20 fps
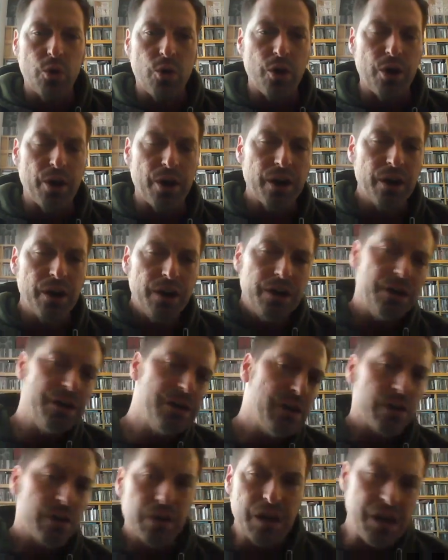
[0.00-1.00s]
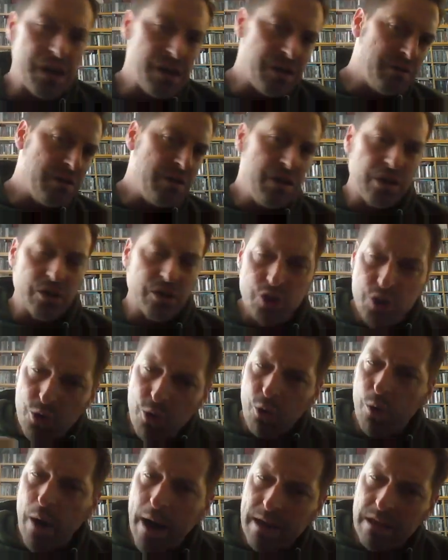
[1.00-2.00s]
or because you
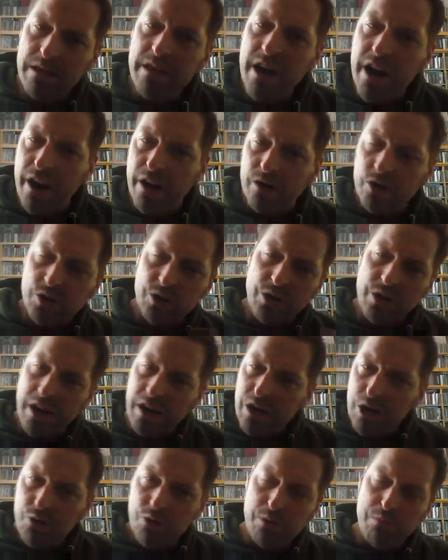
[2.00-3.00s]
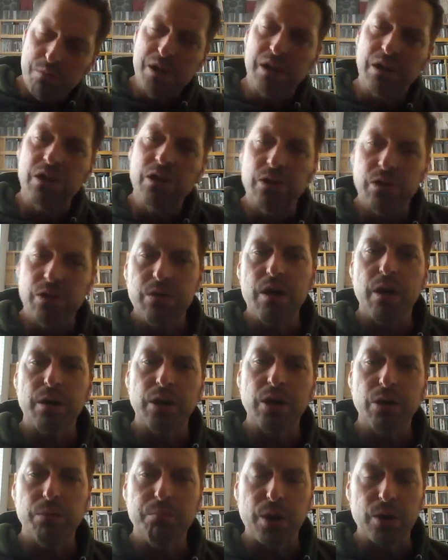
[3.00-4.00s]
were right there, so like you would be a
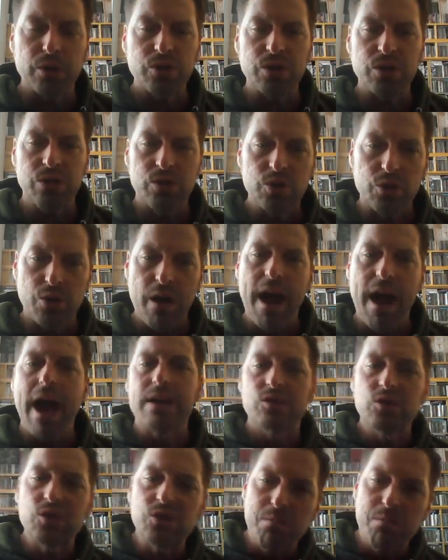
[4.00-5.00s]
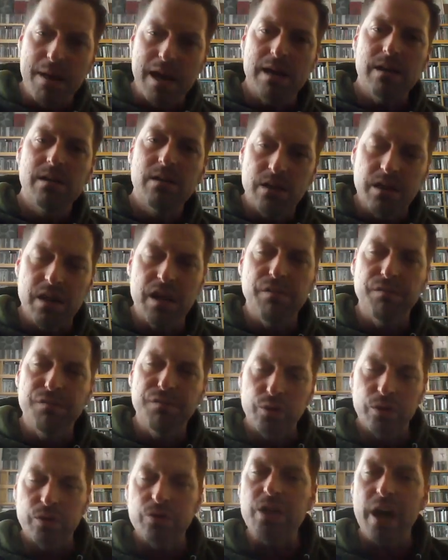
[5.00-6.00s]
good person to sort of estimate the
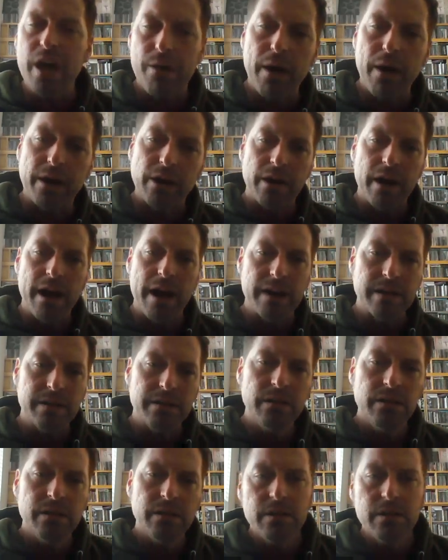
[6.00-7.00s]
influence that record had.